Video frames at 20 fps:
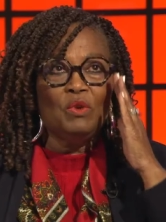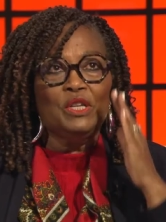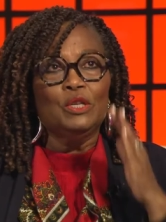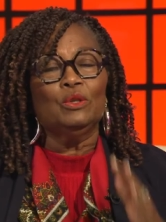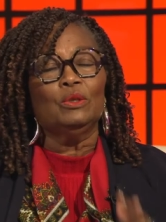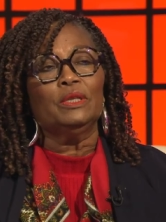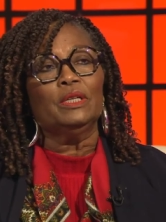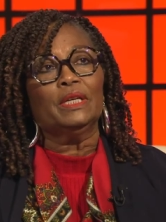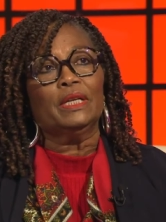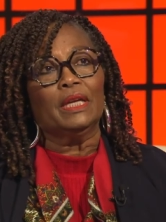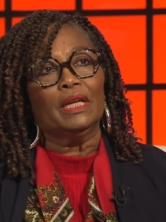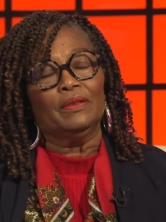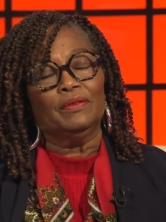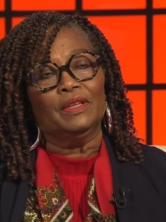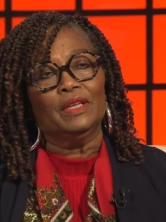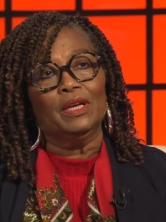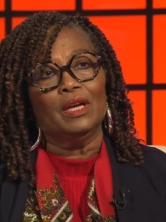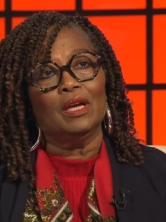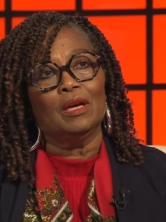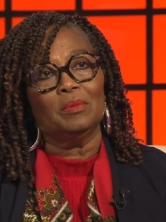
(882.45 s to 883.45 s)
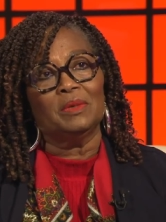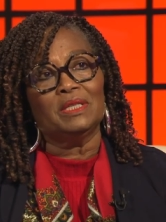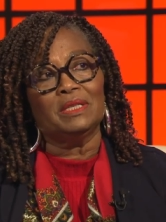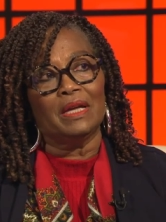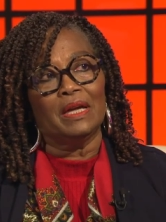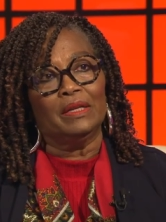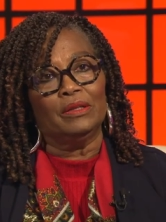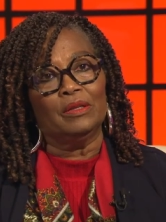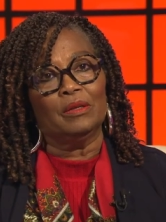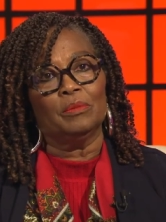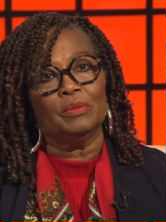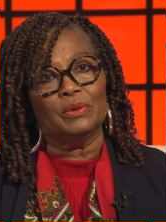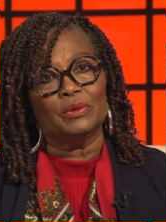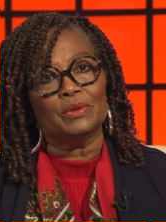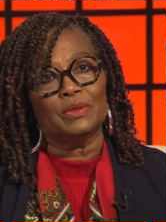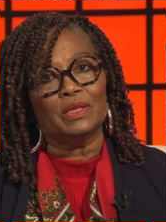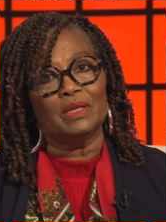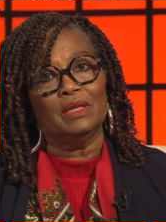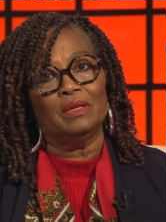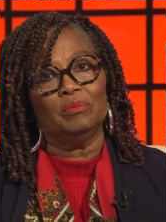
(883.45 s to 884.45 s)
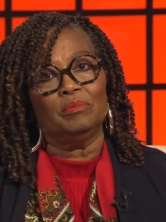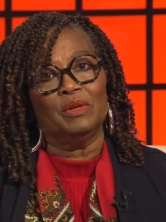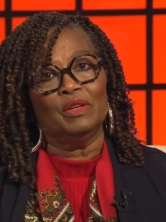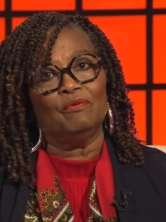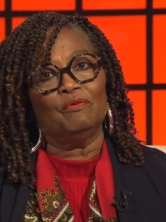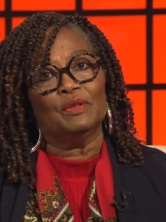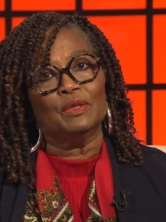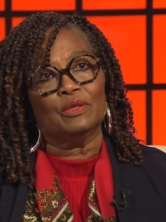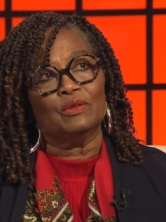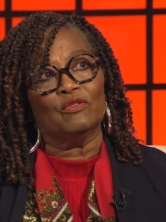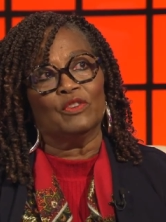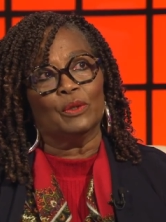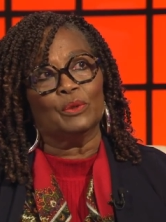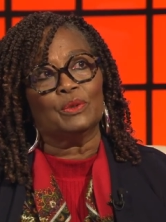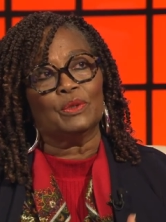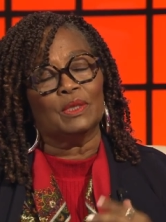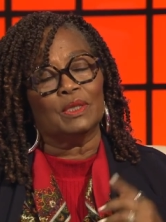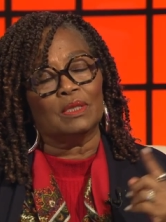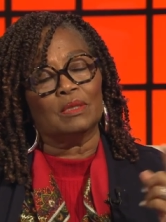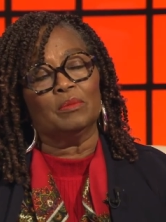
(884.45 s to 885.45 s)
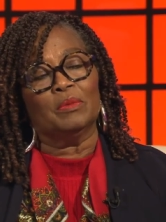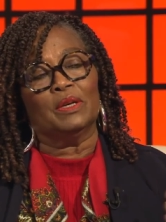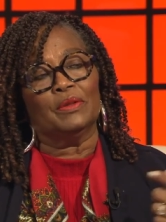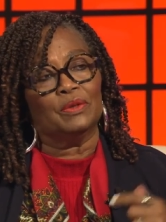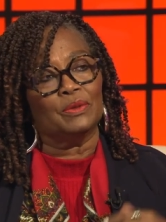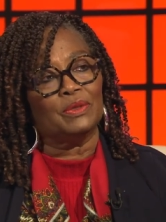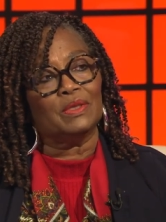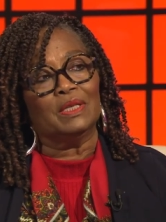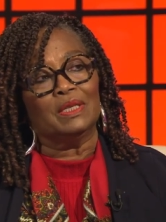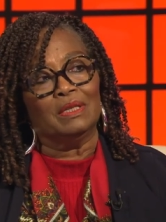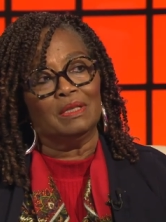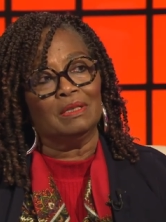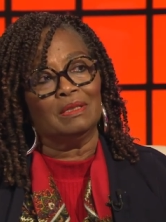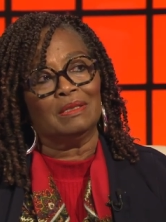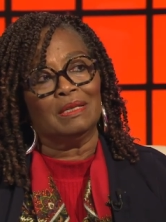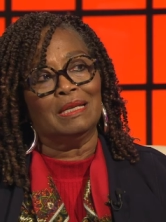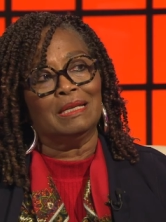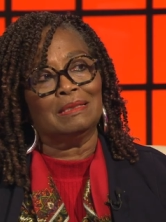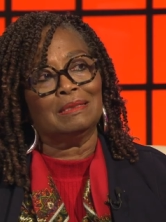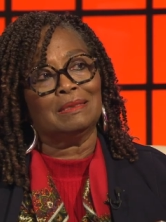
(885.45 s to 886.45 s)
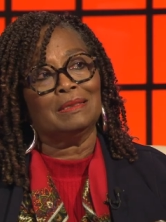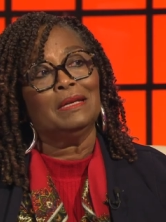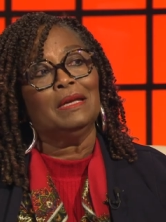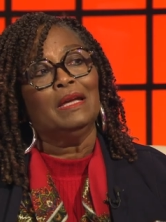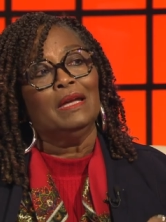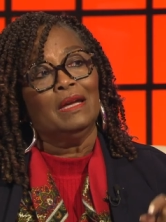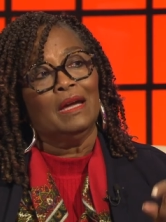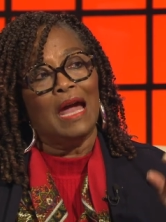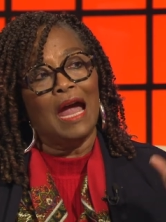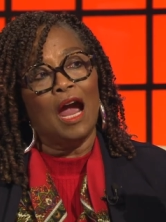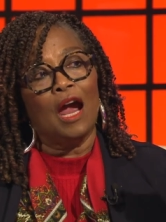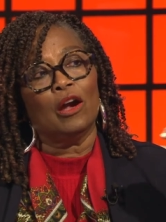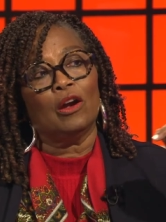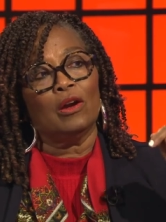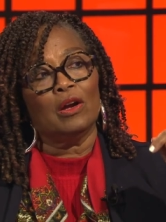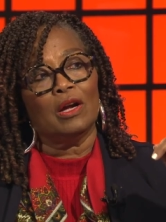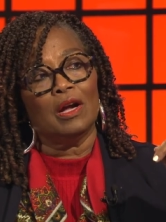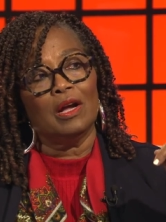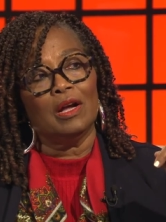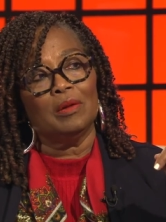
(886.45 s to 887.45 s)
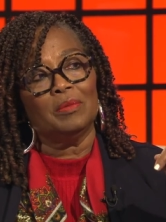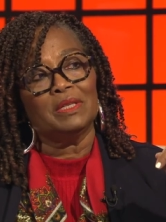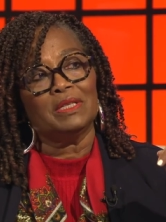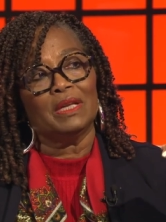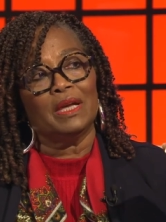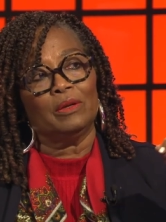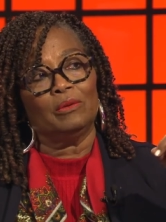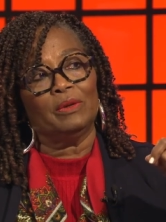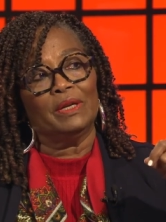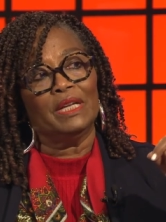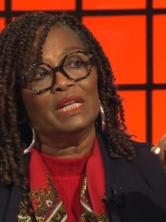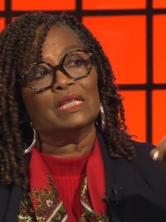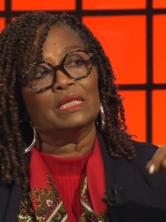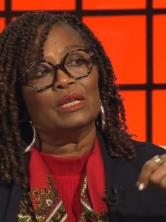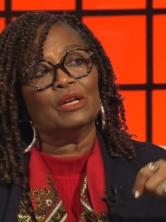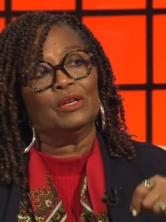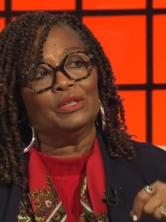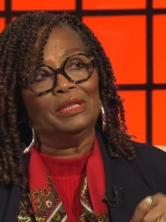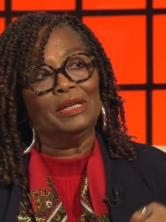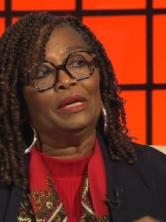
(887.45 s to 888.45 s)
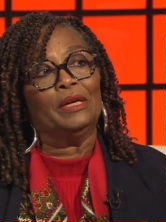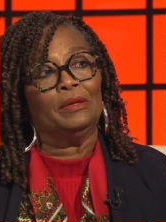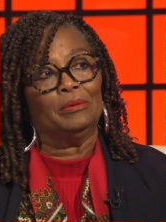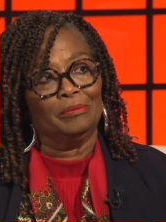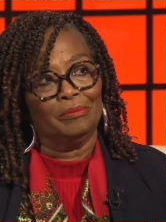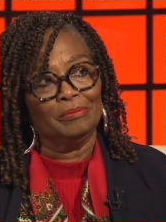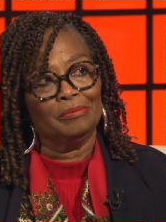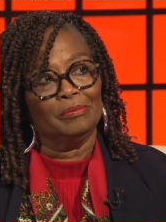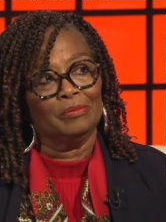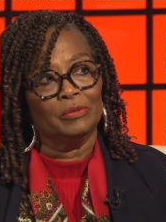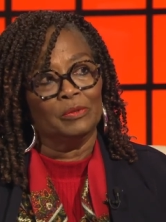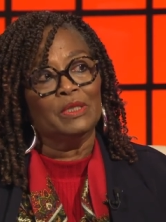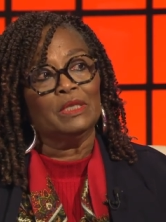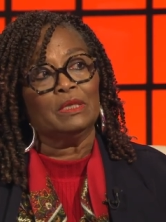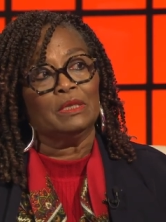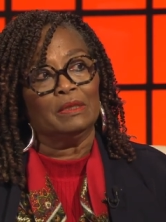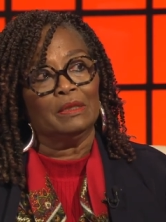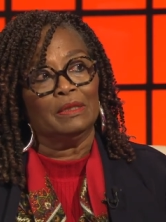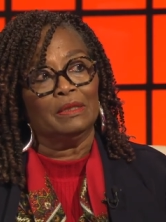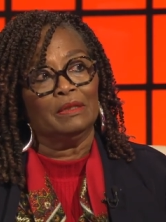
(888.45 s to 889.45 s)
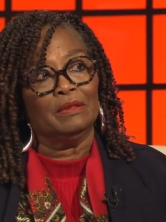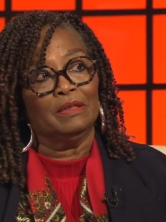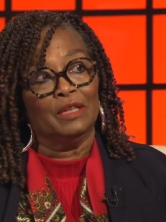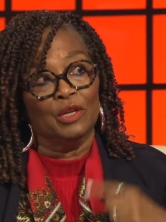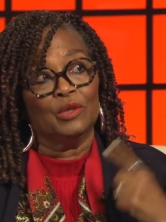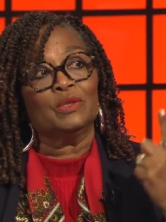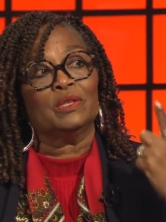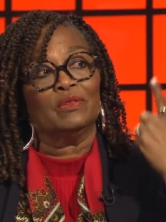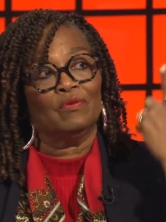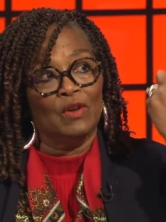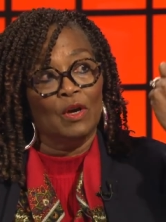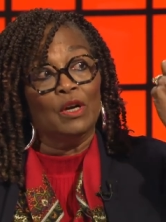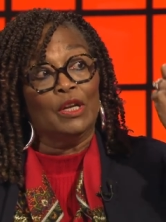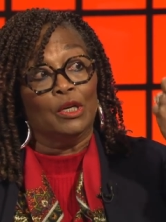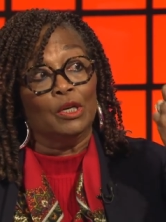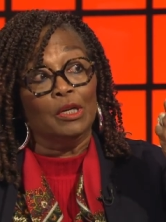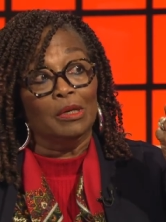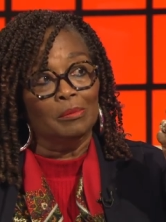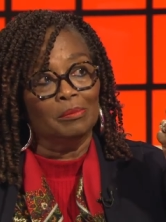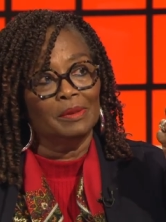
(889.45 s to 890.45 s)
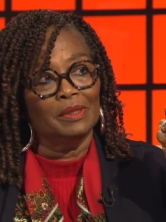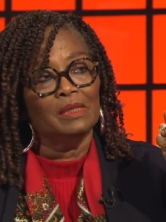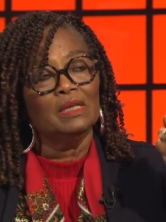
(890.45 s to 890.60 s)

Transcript: you look at the homicide numbers in Memphis versus some other cities, it's our homicide rate has gone down recently. Theirs have gone up.